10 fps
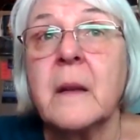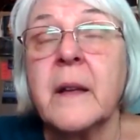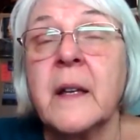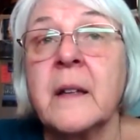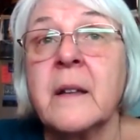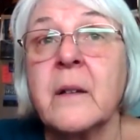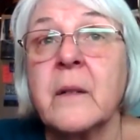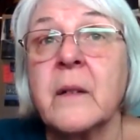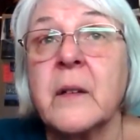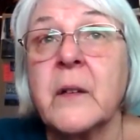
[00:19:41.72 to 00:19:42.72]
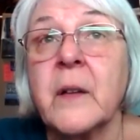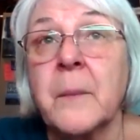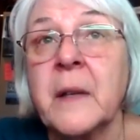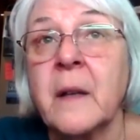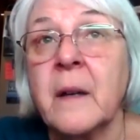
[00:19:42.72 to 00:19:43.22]
then the
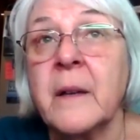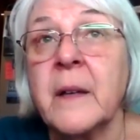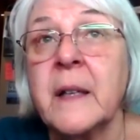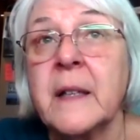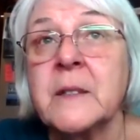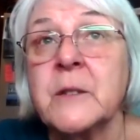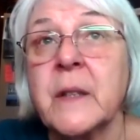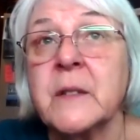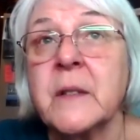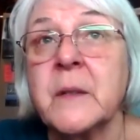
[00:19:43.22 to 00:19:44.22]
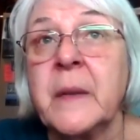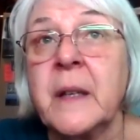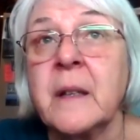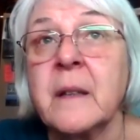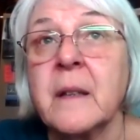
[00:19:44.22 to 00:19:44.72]
seminary entrusted
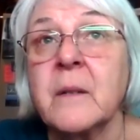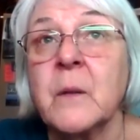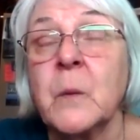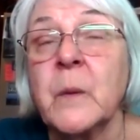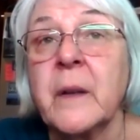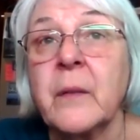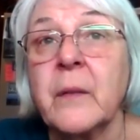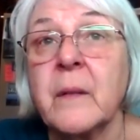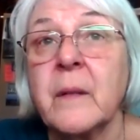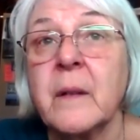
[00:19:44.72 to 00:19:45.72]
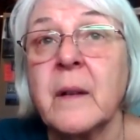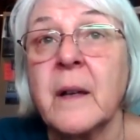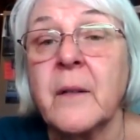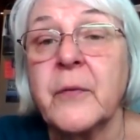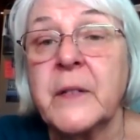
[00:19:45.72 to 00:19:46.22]
me with
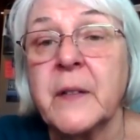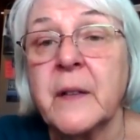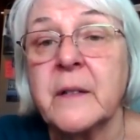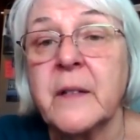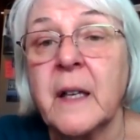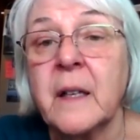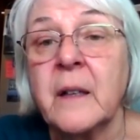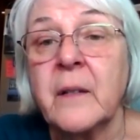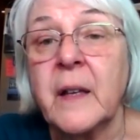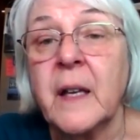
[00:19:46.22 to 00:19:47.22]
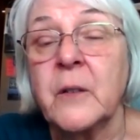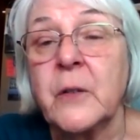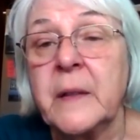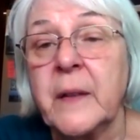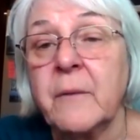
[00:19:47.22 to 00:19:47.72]
uh, facilitating the
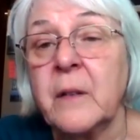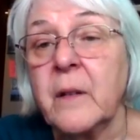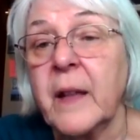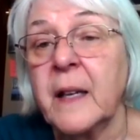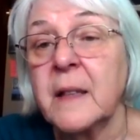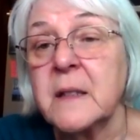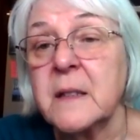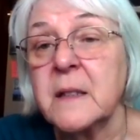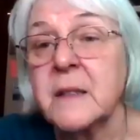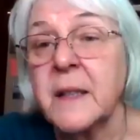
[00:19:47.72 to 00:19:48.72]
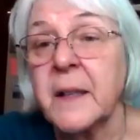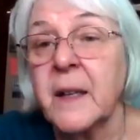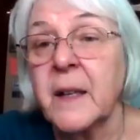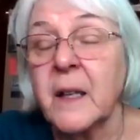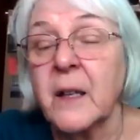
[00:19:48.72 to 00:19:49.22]
entry level classes
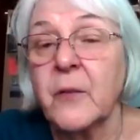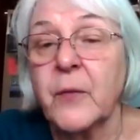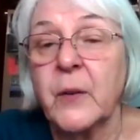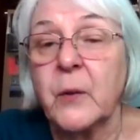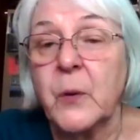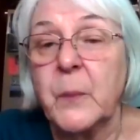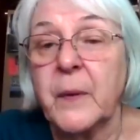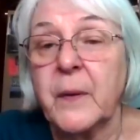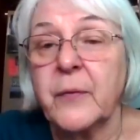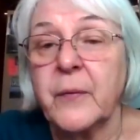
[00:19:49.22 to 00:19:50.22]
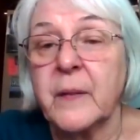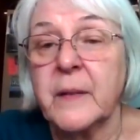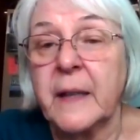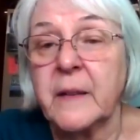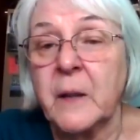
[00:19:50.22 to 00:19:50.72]
for a group of
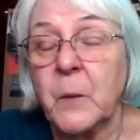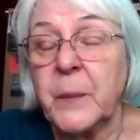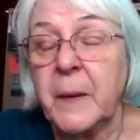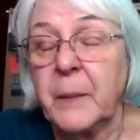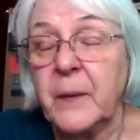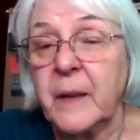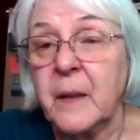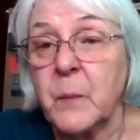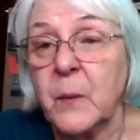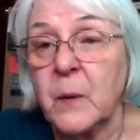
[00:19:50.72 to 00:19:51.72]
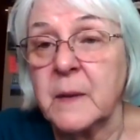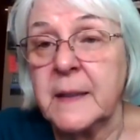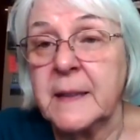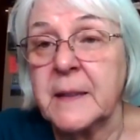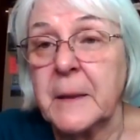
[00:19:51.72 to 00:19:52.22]
Latino people in
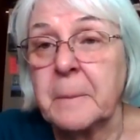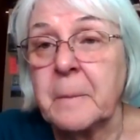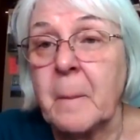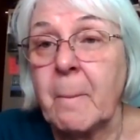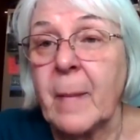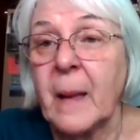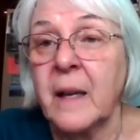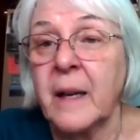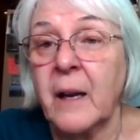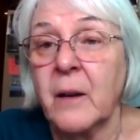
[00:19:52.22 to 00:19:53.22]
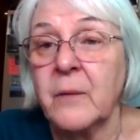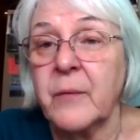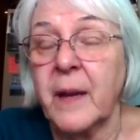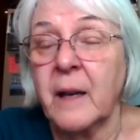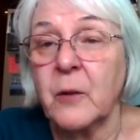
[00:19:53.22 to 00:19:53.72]
Portland. And out of
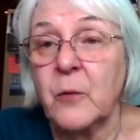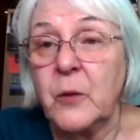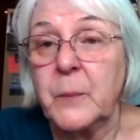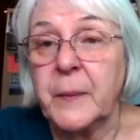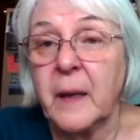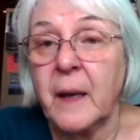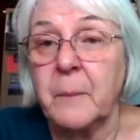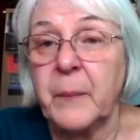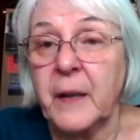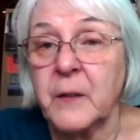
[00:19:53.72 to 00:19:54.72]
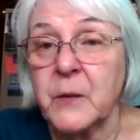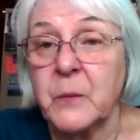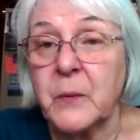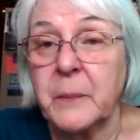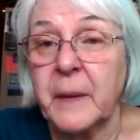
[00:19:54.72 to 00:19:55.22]
that group came
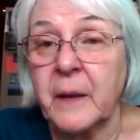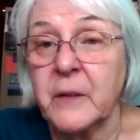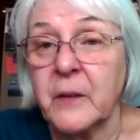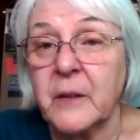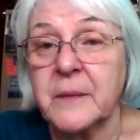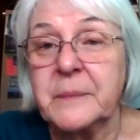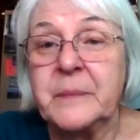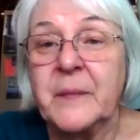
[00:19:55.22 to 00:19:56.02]
Pastor Roberto.